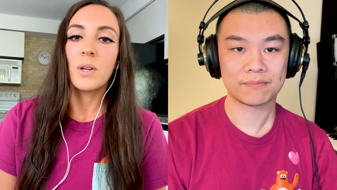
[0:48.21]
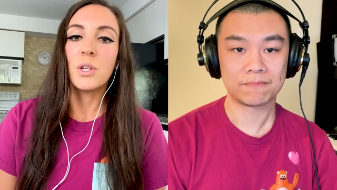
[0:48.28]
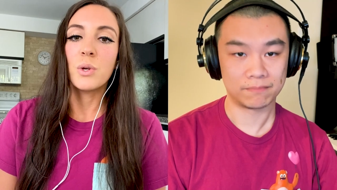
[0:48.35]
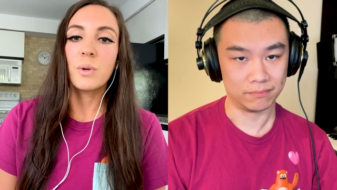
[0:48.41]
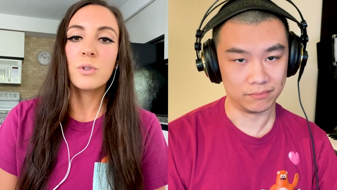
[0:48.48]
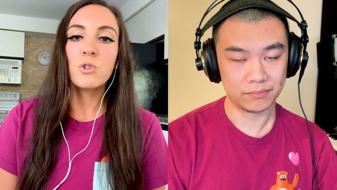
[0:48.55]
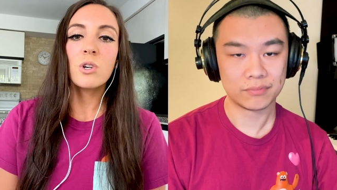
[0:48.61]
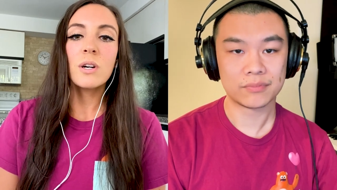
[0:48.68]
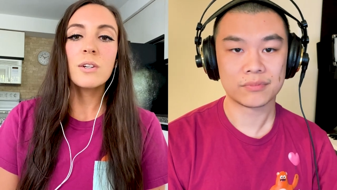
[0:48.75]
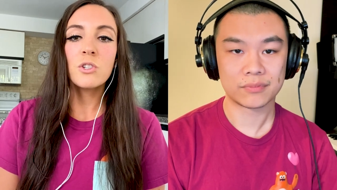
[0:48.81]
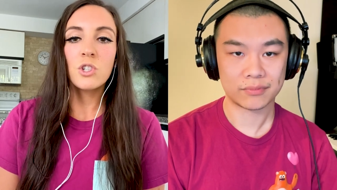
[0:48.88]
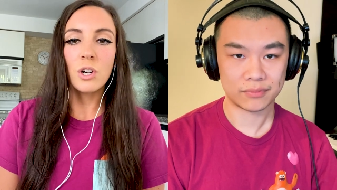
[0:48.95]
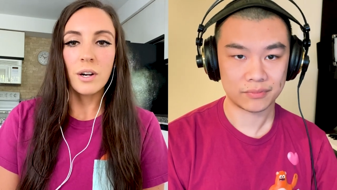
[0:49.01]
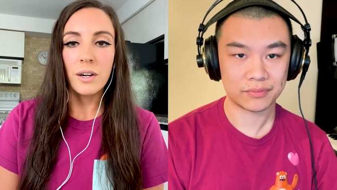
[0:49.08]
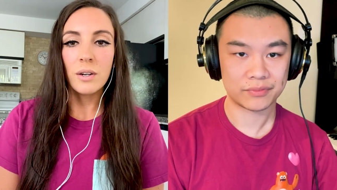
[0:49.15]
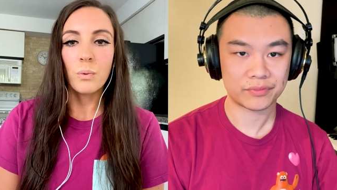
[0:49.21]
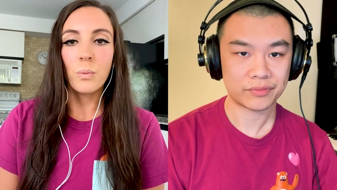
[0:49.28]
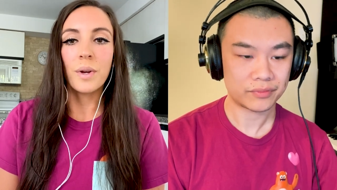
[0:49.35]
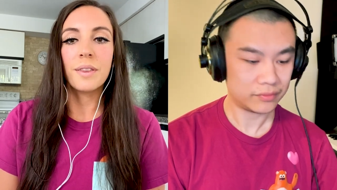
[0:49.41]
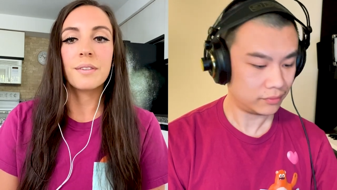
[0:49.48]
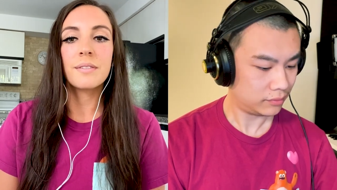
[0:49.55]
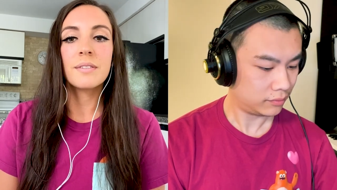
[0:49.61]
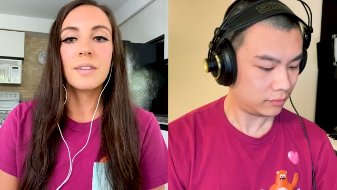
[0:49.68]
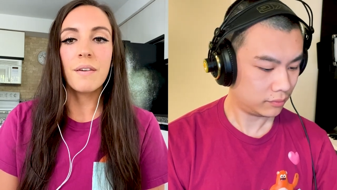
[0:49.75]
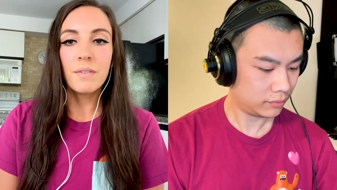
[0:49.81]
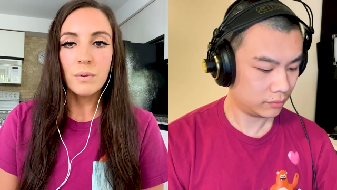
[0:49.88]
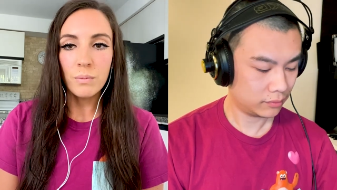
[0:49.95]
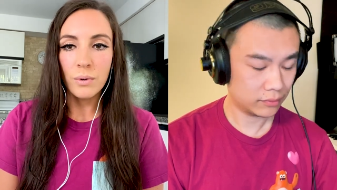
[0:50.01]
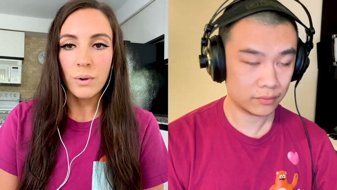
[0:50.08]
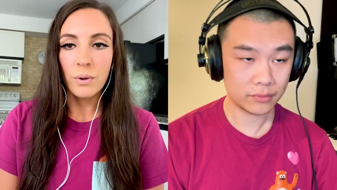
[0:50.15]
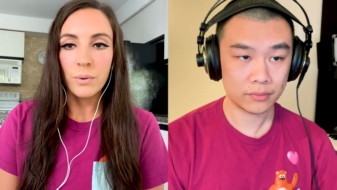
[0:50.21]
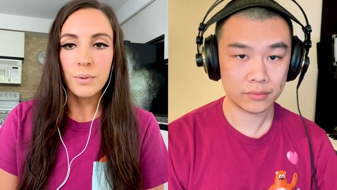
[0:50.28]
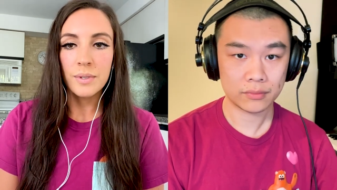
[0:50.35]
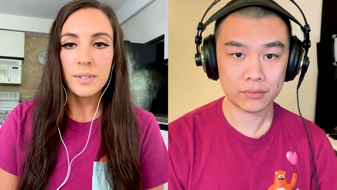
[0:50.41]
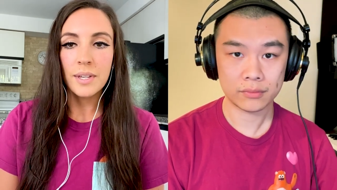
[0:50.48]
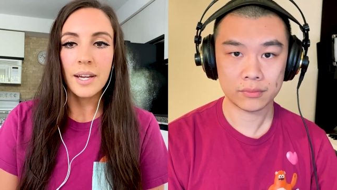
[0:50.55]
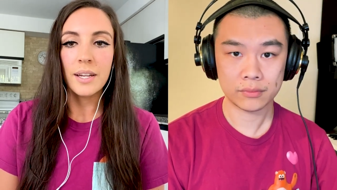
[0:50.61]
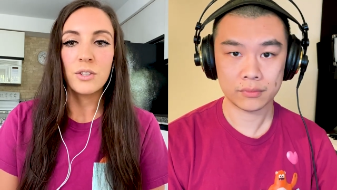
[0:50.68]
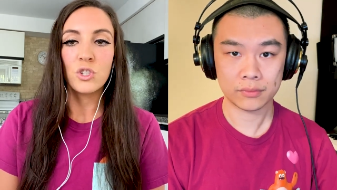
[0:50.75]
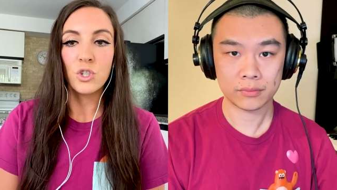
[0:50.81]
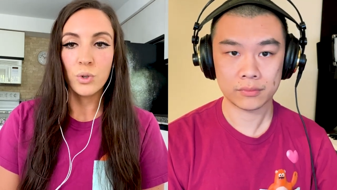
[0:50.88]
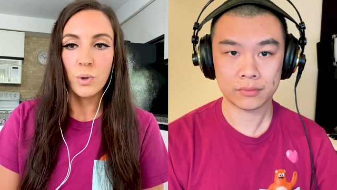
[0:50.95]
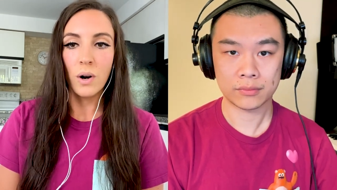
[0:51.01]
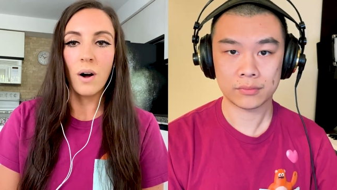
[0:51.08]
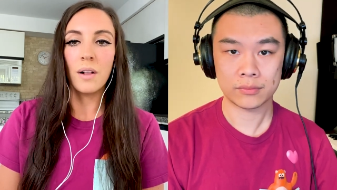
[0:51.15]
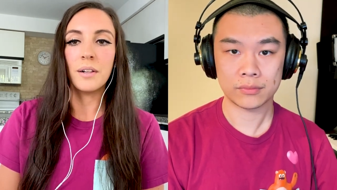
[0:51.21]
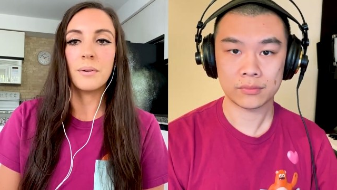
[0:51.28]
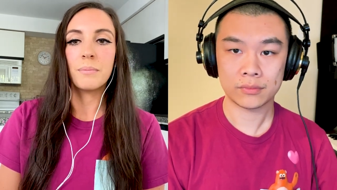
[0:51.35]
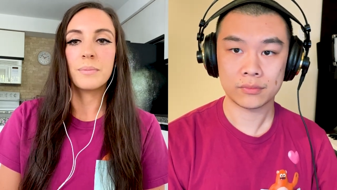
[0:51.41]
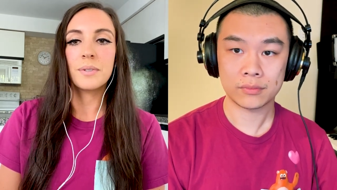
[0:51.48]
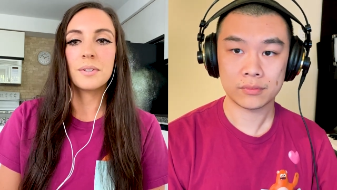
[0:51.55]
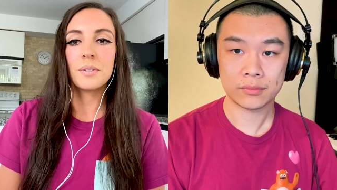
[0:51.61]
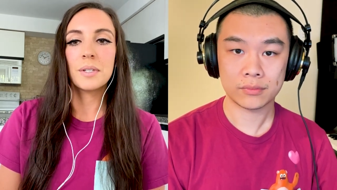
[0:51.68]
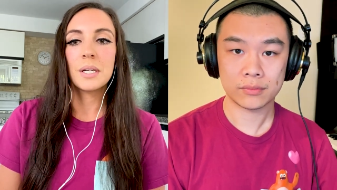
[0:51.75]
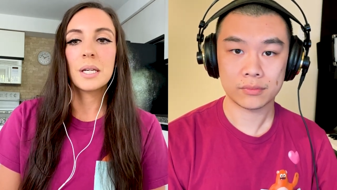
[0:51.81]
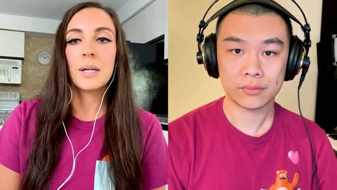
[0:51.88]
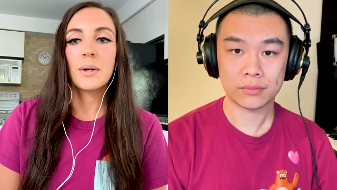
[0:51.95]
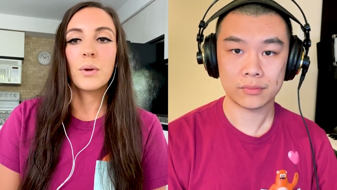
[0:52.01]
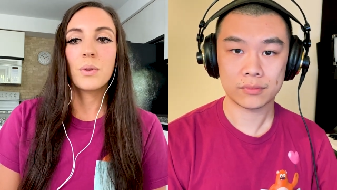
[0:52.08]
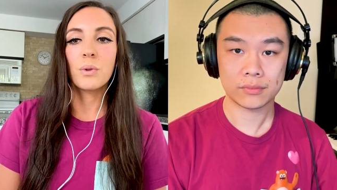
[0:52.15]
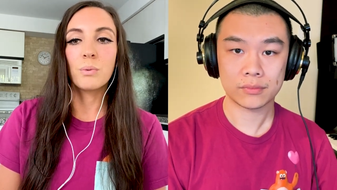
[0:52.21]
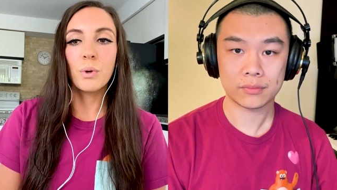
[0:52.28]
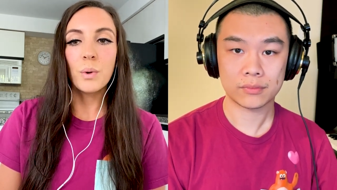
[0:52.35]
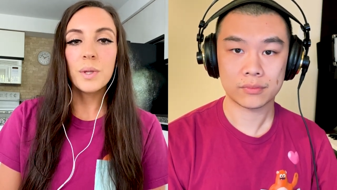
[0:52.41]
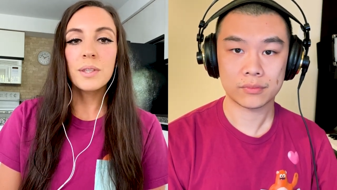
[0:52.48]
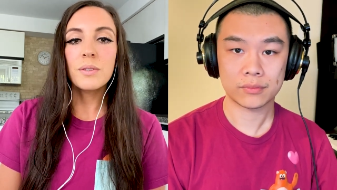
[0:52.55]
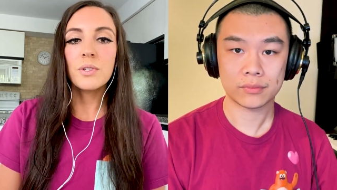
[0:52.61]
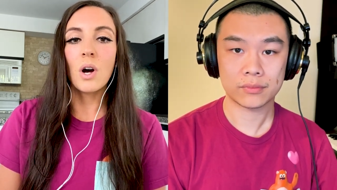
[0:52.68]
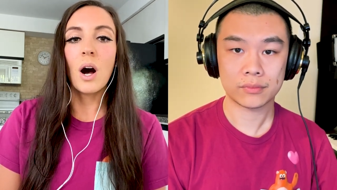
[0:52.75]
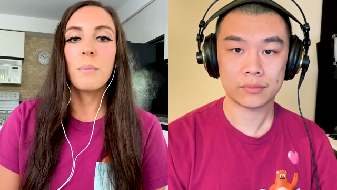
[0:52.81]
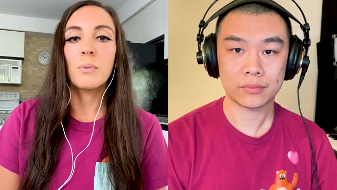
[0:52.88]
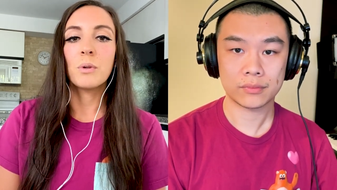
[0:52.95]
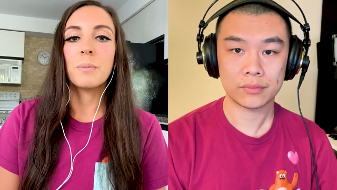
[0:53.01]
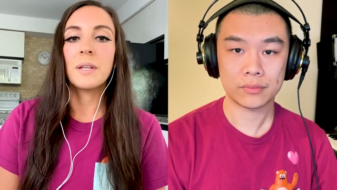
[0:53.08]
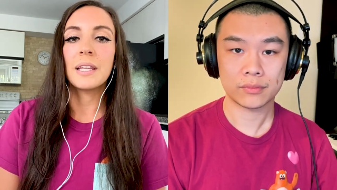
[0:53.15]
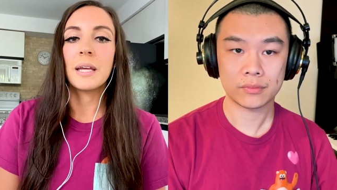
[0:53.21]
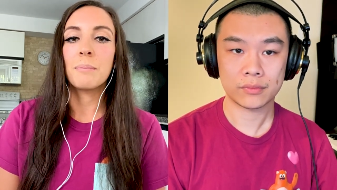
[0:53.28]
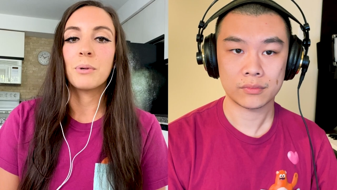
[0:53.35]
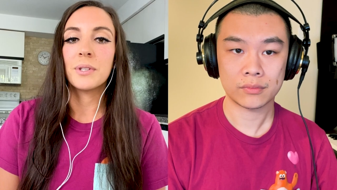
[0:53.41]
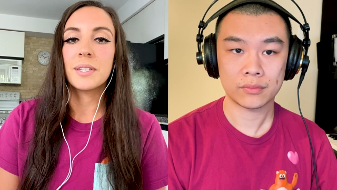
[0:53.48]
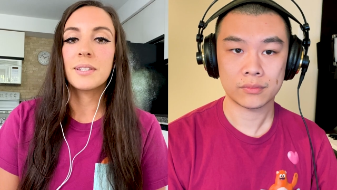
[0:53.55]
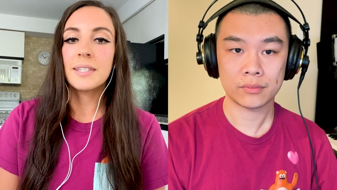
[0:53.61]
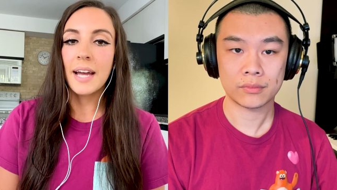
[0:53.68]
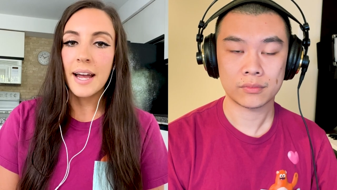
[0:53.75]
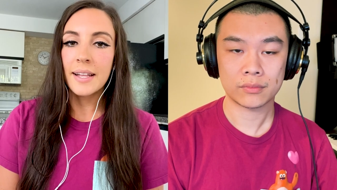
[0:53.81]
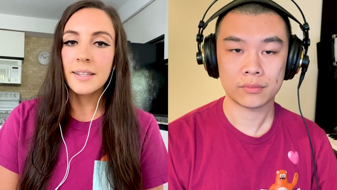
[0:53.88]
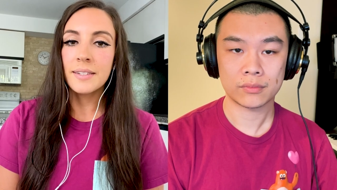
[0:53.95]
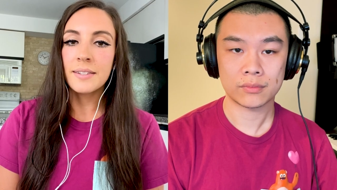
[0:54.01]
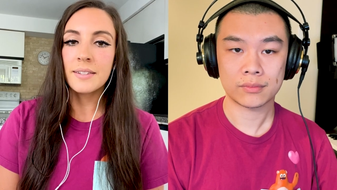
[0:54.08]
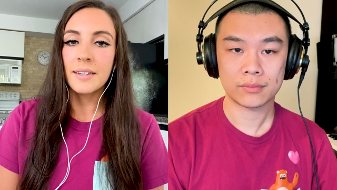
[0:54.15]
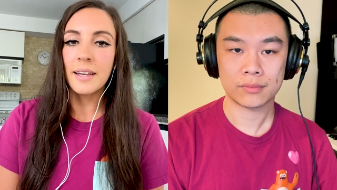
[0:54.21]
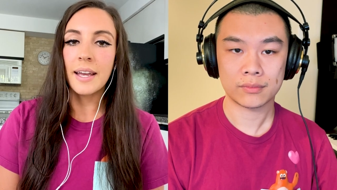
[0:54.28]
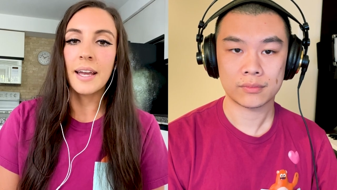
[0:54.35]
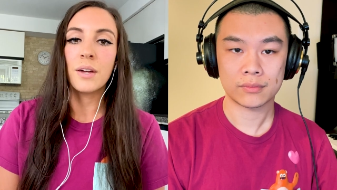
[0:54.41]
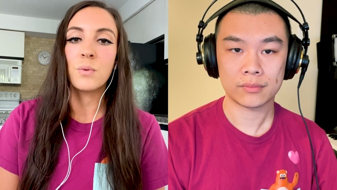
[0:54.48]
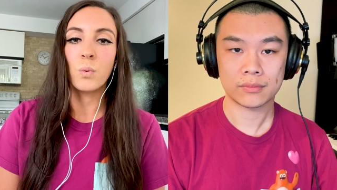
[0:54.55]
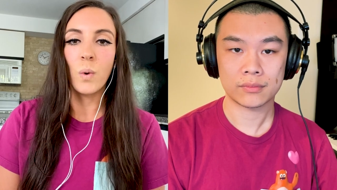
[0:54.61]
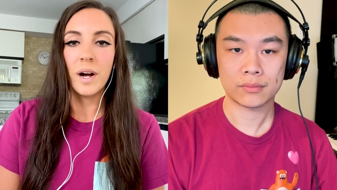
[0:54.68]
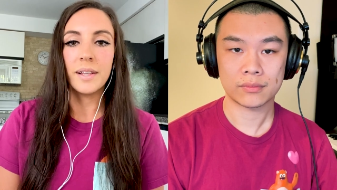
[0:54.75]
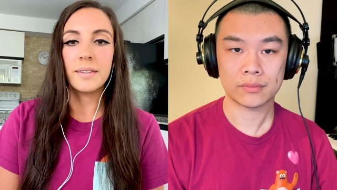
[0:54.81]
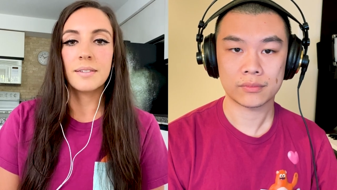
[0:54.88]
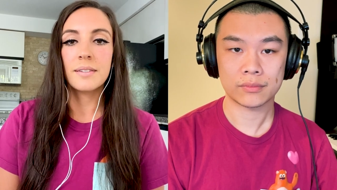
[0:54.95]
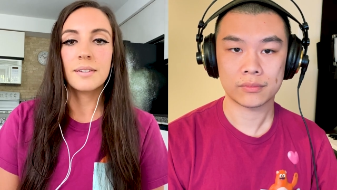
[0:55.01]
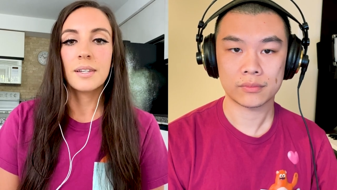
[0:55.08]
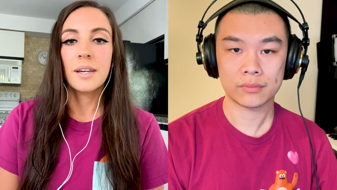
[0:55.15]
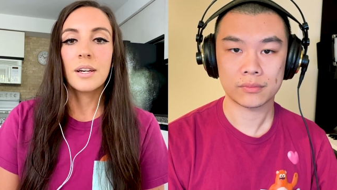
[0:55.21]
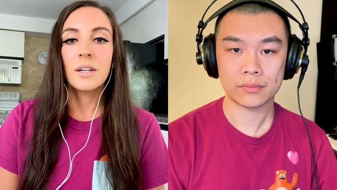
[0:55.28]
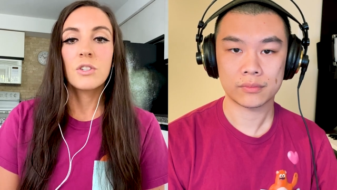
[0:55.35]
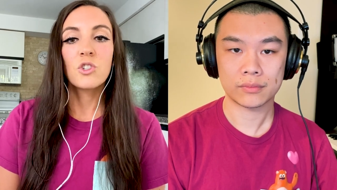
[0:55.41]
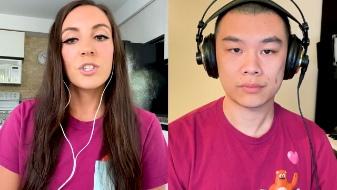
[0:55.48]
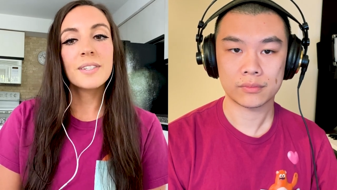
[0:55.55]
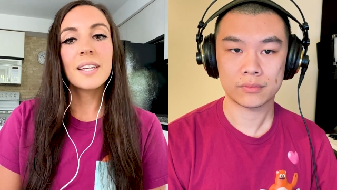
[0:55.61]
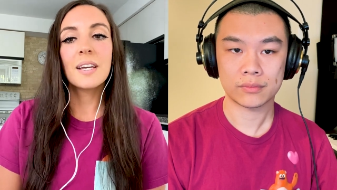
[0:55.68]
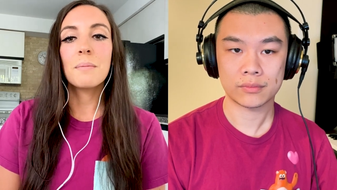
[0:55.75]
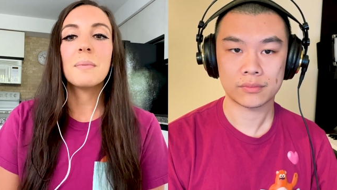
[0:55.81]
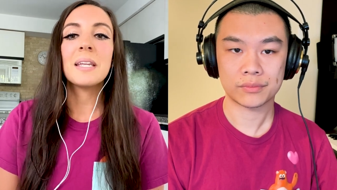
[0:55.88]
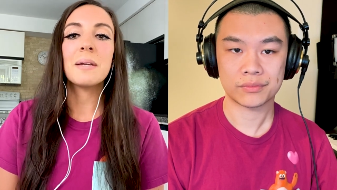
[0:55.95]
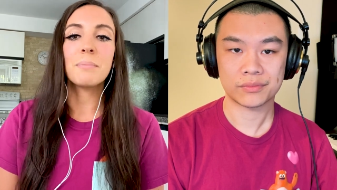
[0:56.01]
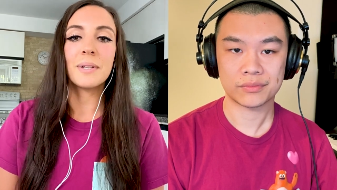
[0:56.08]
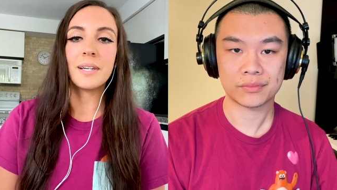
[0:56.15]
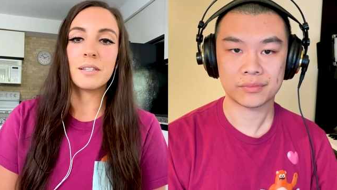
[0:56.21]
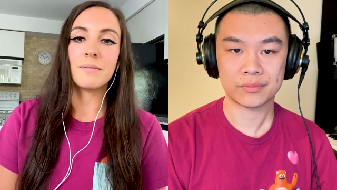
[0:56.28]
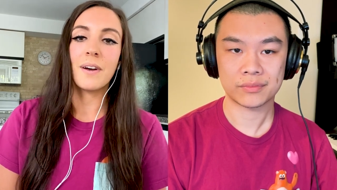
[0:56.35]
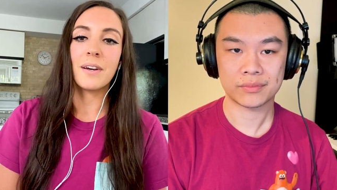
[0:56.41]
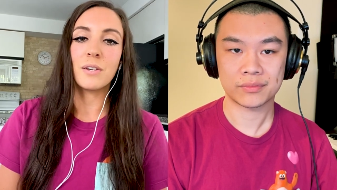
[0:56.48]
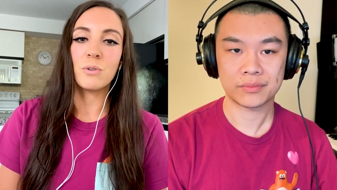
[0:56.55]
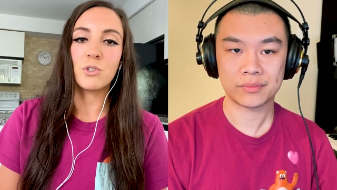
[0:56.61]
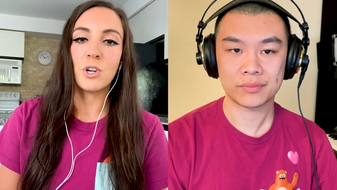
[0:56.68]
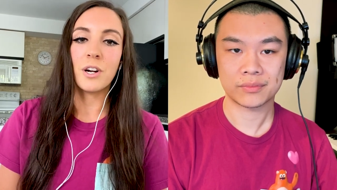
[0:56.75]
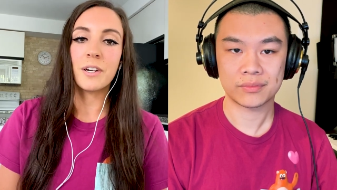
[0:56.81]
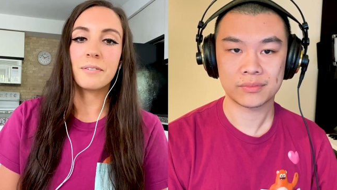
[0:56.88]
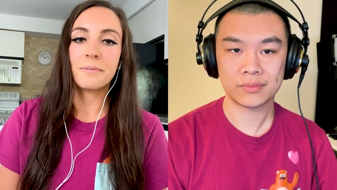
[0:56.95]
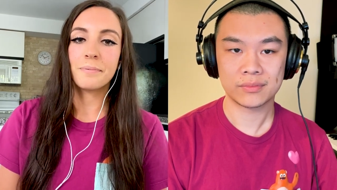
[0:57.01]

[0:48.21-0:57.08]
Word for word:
Speaker 1: You can draw a chart with seven rows and two columns. The row at the top will be labeled tens and ones, just like a mini place value chart.